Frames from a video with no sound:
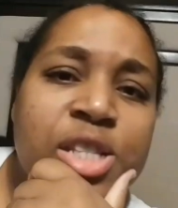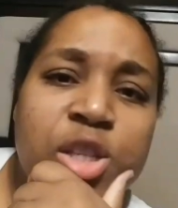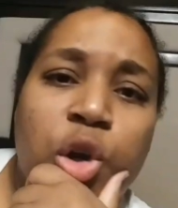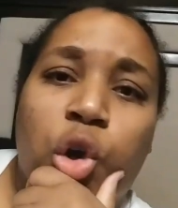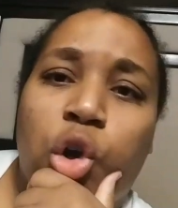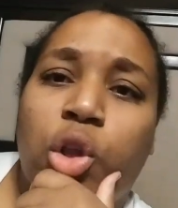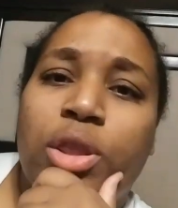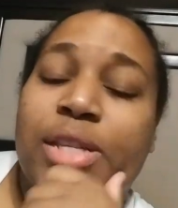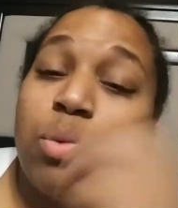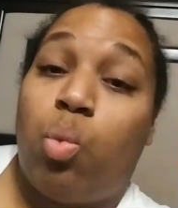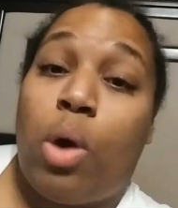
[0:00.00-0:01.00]
this girl,
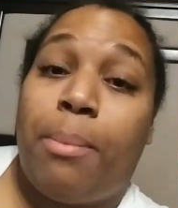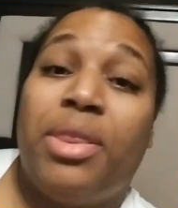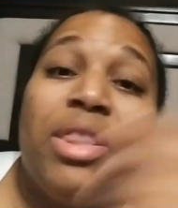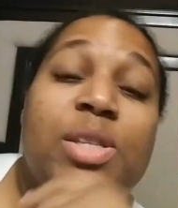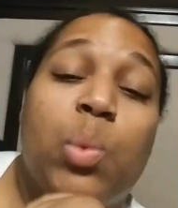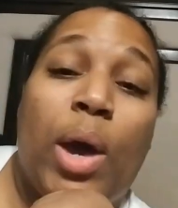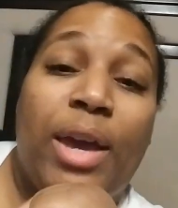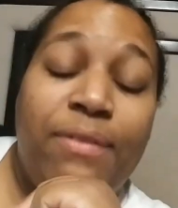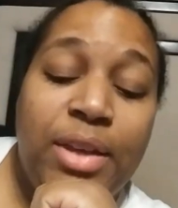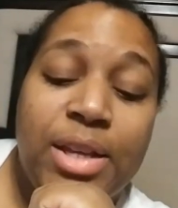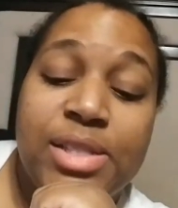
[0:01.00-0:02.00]
this woman, this
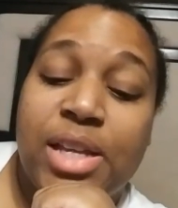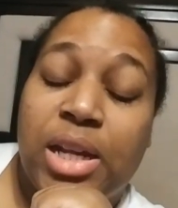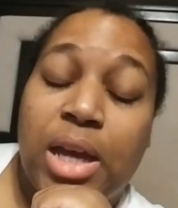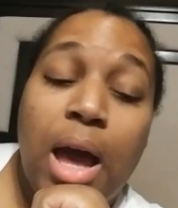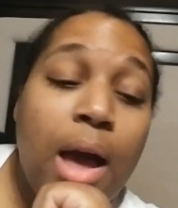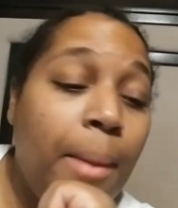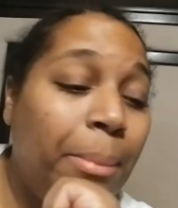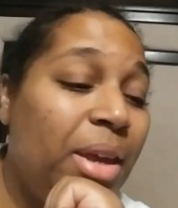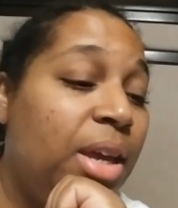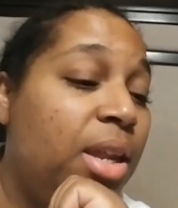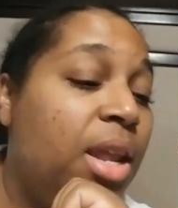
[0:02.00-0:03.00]
wifey is going to come
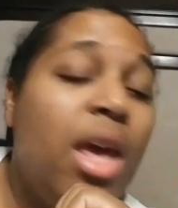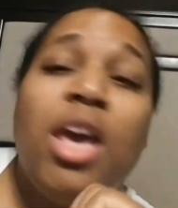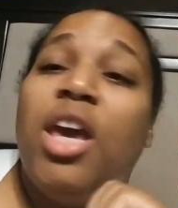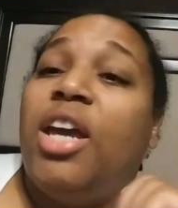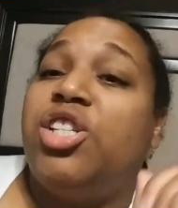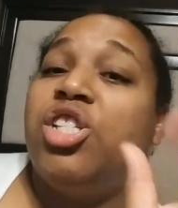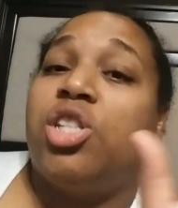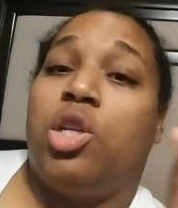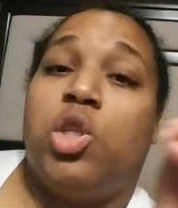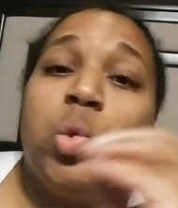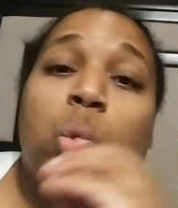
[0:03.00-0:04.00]
in, and she's
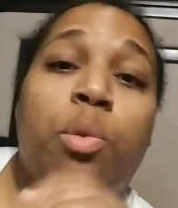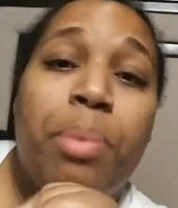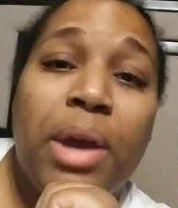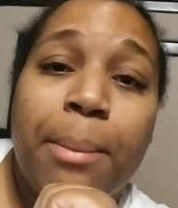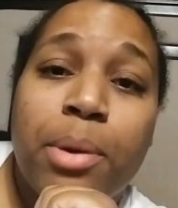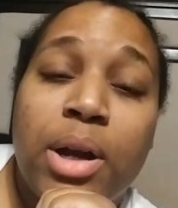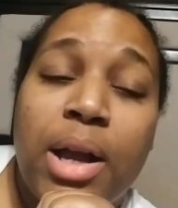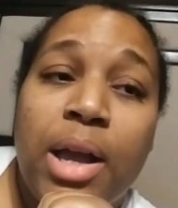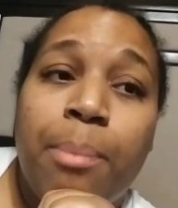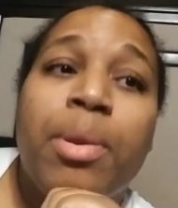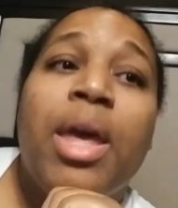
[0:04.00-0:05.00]
going to swoop Amber
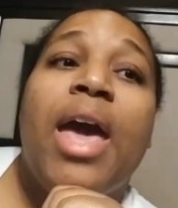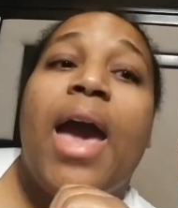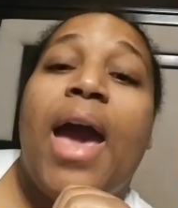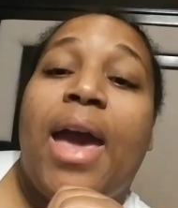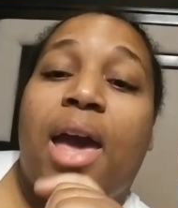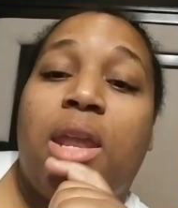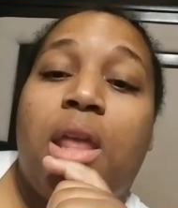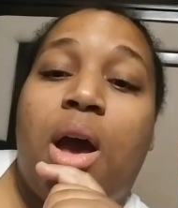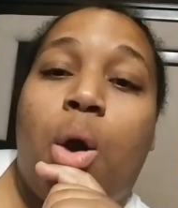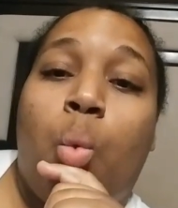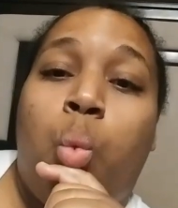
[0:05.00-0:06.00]
up. And
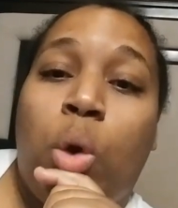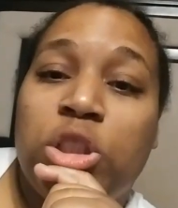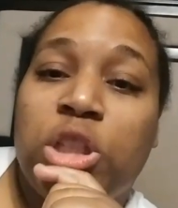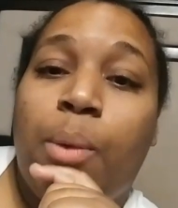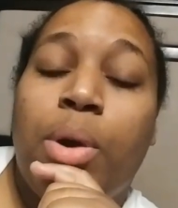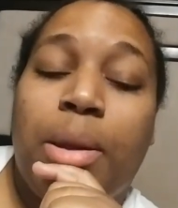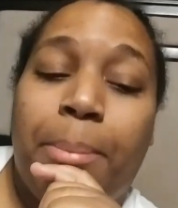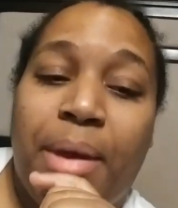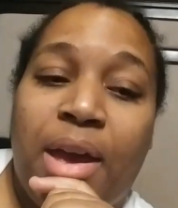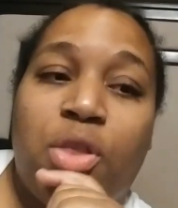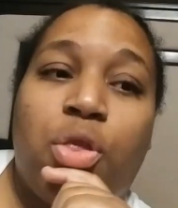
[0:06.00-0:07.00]
what y'all want to
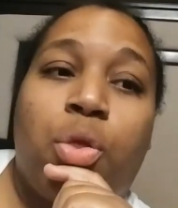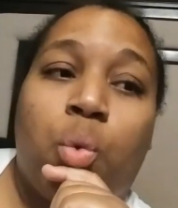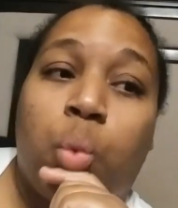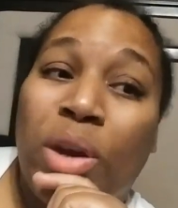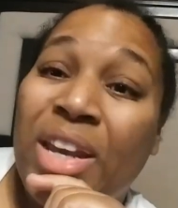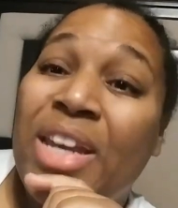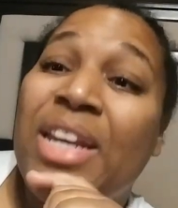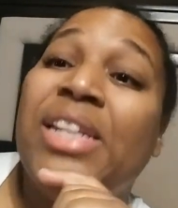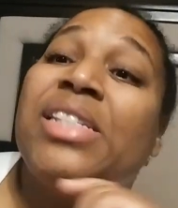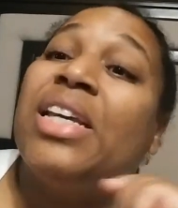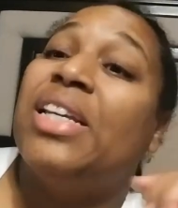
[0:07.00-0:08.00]
bet,
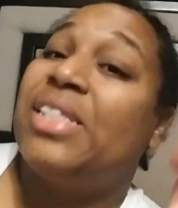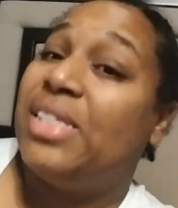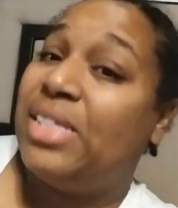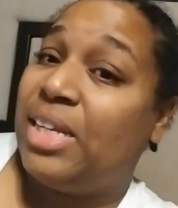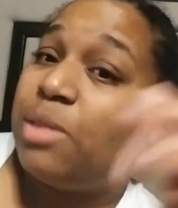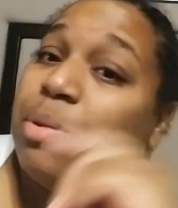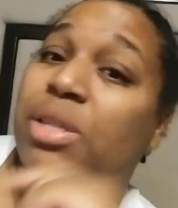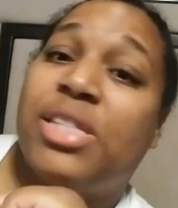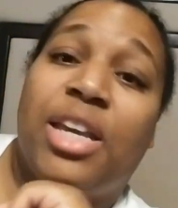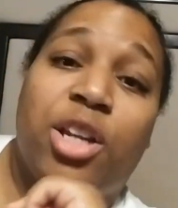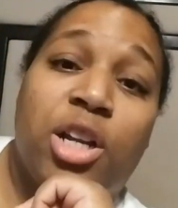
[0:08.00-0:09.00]
3 to 6
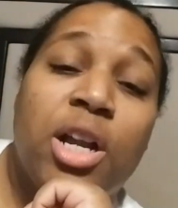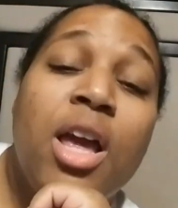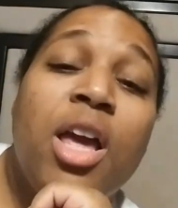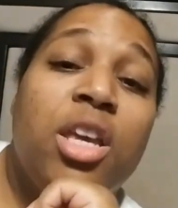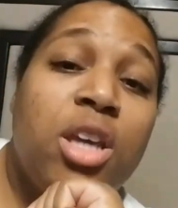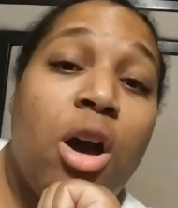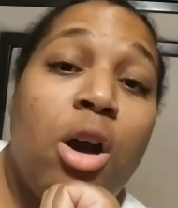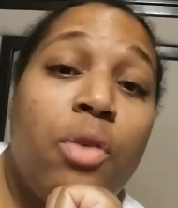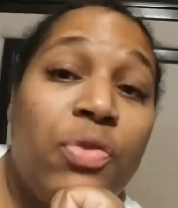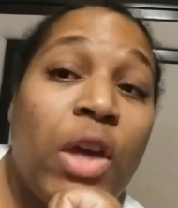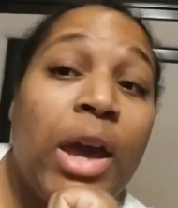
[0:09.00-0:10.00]
months later,
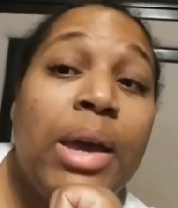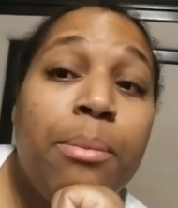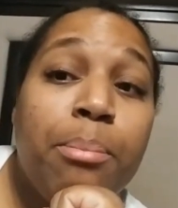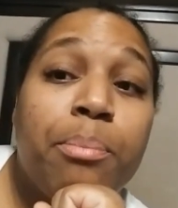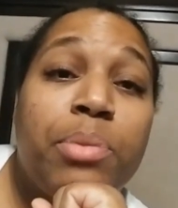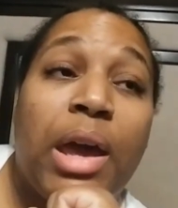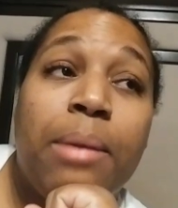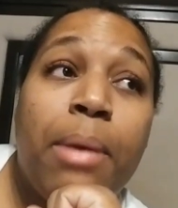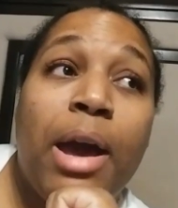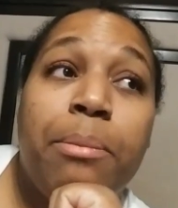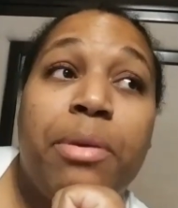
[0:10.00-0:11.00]
y'all, they
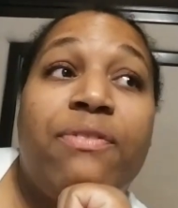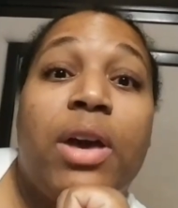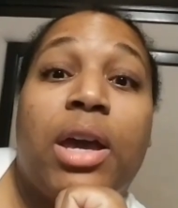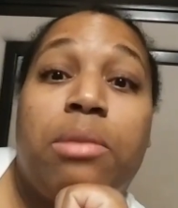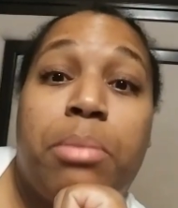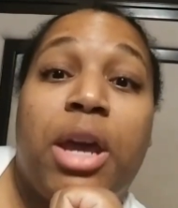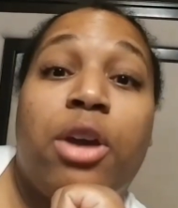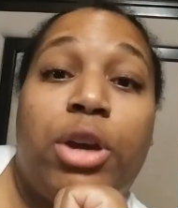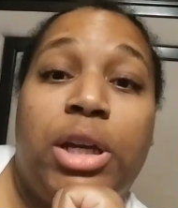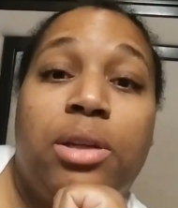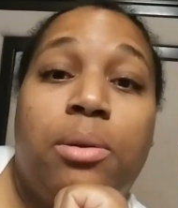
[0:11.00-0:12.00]
might be fucking
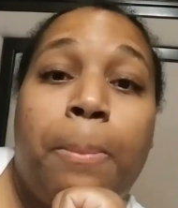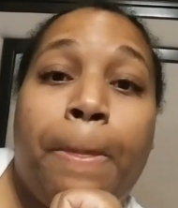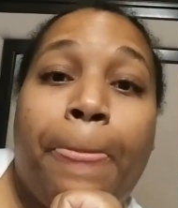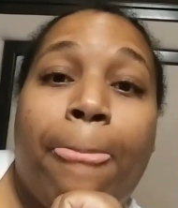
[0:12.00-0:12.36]
married.